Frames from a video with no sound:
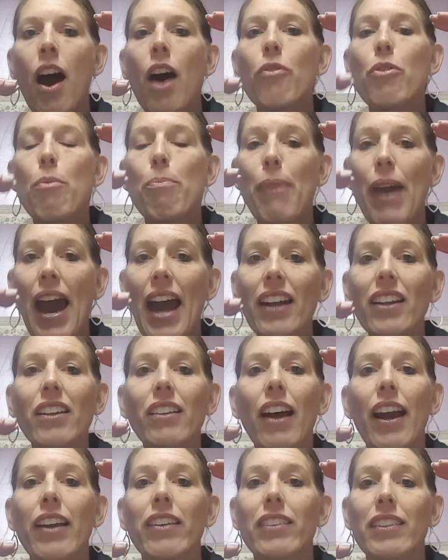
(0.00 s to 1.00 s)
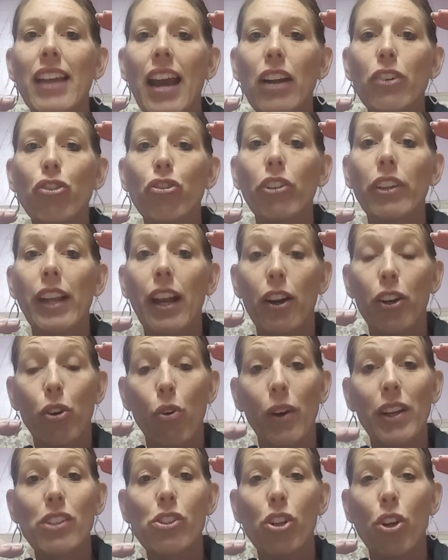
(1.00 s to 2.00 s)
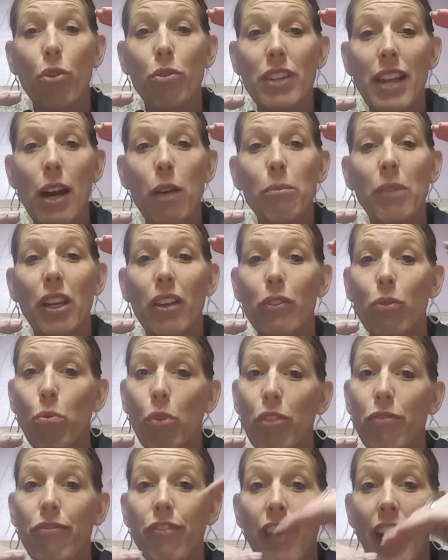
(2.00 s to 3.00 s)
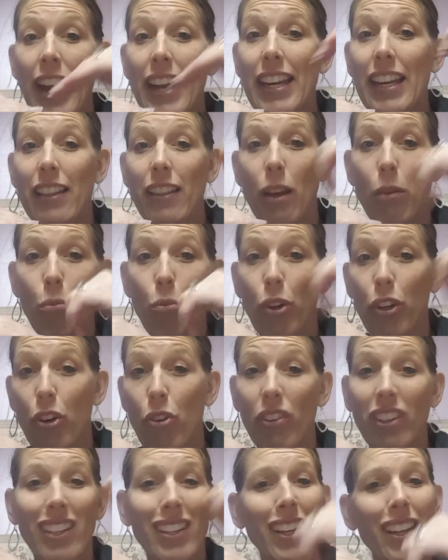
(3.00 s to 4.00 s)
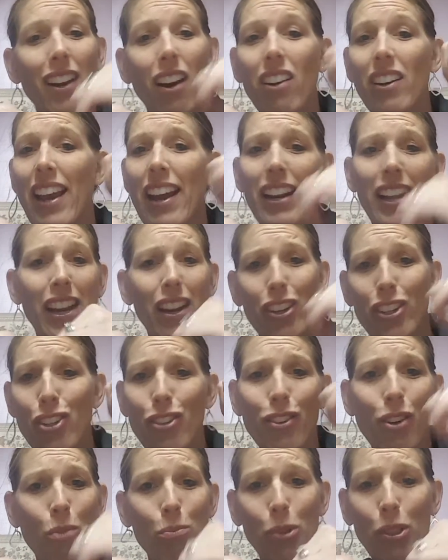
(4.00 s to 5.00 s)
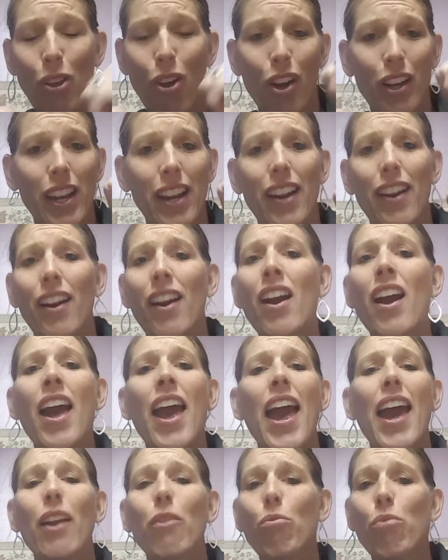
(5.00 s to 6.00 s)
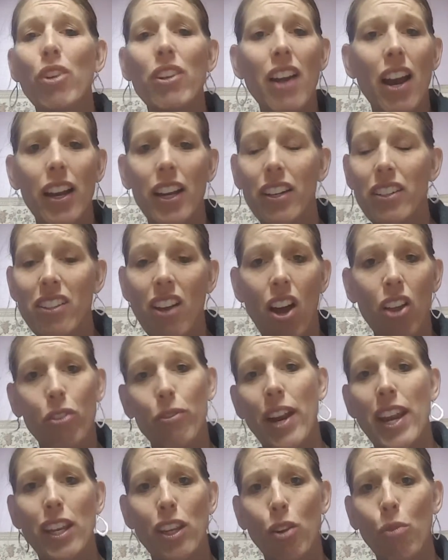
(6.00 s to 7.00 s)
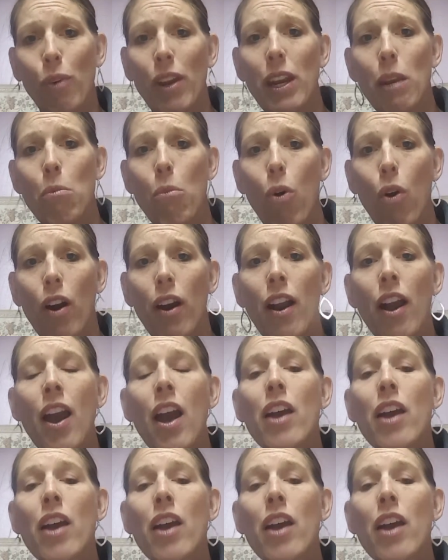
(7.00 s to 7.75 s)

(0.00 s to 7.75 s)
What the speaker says: The bad guys naturally are going to go down because we're fighting them. We're going, get on out of here, you don't belong here, and we're not going to tolerate you anymore.